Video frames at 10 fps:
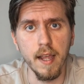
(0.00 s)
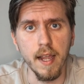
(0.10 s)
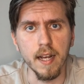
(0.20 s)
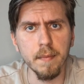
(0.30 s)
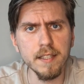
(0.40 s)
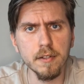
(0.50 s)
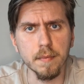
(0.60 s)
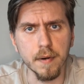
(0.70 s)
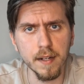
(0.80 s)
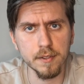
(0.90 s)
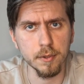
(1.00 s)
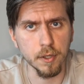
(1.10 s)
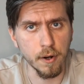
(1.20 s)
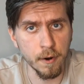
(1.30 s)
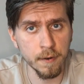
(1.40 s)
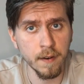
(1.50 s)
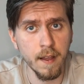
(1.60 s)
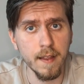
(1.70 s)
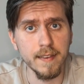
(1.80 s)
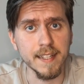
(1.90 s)
It may surprise you to learn
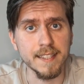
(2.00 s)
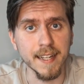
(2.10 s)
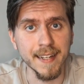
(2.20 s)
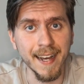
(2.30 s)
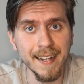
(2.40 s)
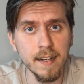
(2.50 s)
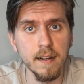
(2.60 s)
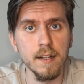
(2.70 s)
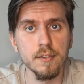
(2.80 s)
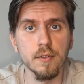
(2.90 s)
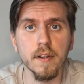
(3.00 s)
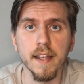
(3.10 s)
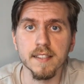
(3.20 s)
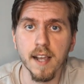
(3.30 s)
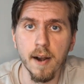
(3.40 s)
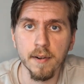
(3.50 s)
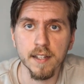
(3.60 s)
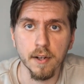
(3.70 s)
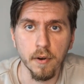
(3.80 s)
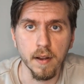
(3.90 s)
that Tanakh took its current
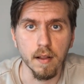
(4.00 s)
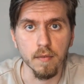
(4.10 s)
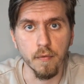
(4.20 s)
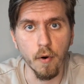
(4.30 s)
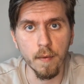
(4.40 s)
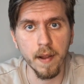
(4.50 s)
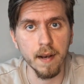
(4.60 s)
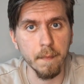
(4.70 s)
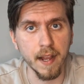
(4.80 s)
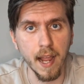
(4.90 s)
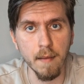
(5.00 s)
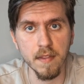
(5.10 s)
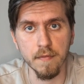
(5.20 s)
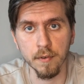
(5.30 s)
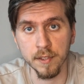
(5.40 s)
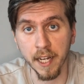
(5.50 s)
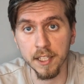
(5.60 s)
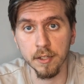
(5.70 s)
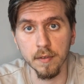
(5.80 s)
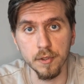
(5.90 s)
canonical form and became the
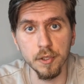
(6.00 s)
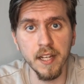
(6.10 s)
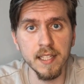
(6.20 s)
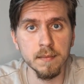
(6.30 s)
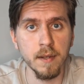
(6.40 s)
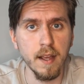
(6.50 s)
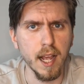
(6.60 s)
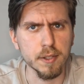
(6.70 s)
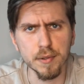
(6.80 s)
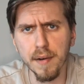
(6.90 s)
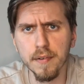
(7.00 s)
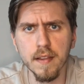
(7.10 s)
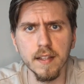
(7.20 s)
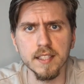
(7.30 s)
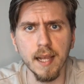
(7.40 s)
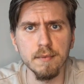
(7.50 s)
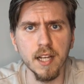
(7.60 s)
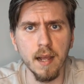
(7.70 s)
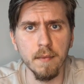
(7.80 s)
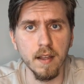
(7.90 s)
foundation of Judaism at roughly the same
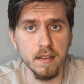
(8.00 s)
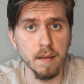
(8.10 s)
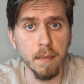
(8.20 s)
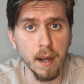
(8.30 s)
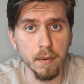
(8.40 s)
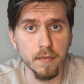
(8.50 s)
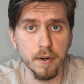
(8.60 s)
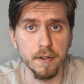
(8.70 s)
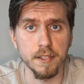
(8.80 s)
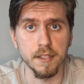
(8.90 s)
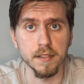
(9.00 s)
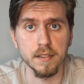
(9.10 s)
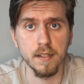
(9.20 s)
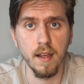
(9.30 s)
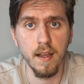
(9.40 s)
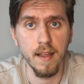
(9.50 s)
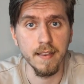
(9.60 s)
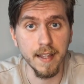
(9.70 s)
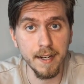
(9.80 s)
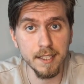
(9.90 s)
time as the Bible for Christians.
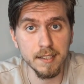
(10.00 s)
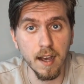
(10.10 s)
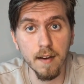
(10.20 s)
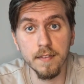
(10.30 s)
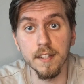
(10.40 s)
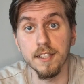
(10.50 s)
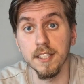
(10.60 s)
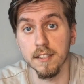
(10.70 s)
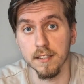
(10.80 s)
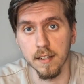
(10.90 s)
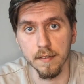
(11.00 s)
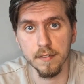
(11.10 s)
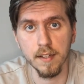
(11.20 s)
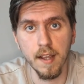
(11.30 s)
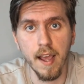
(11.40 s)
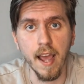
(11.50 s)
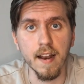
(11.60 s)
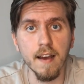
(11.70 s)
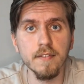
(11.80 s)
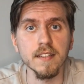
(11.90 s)
That is, after Jesus lived, and
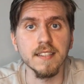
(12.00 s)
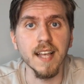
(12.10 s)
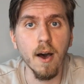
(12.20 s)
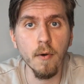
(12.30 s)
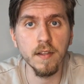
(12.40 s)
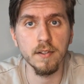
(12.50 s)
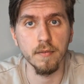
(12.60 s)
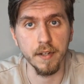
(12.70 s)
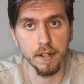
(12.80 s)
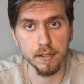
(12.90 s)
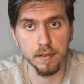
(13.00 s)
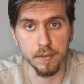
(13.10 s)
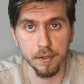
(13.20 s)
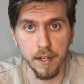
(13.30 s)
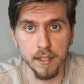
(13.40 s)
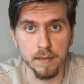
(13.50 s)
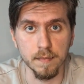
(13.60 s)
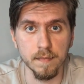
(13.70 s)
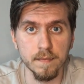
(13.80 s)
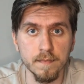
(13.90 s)
after thousands of years of
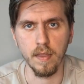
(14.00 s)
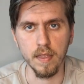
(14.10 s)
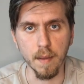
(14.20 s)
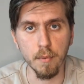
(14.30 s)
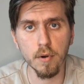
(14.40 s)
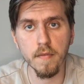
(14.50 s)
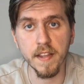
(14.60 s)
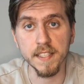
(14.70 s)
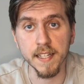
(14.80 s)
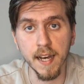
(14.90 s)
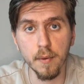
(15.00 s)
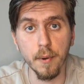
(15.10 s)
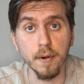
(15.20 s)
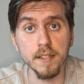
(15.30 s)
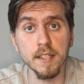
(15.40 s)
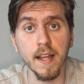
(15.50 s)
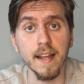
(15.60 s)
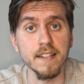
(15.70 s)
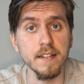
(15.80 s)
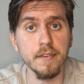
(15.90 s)
Judaism. The book of the Tanakh were written
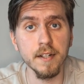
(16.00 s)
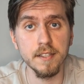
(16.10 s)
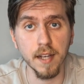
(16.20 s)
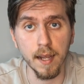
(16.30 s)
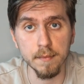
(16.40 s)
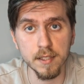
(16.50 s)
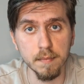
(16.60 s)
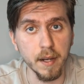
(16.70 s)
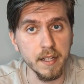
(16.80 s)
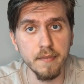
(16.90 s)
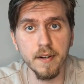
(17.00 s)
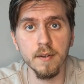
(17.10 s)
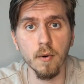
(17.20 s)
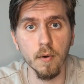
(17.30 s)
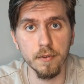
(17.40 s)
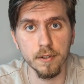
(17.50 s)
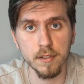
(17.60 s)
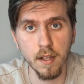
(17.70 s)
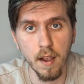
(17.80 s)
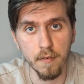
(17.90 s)
at different times by different
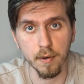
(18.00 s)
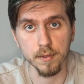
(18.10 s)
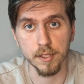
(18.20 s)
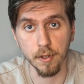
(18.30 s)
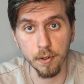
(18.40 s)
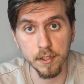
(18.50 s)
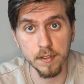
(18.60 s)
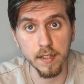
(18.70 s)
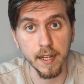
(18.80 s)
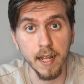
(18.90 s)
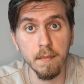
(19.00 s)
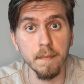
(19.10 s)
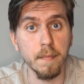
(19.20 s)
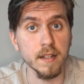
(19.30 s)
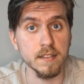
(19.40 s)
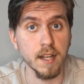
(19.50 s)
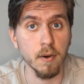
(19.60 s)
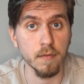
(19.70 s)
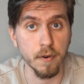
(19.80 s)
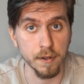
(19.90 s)
authors from stories that had been passed
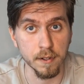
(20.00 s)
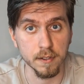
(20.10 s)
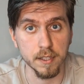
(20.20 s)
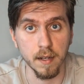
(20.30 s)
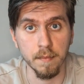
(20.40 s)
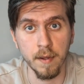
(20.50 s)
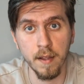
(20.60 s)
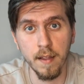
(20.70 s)
down for a long time.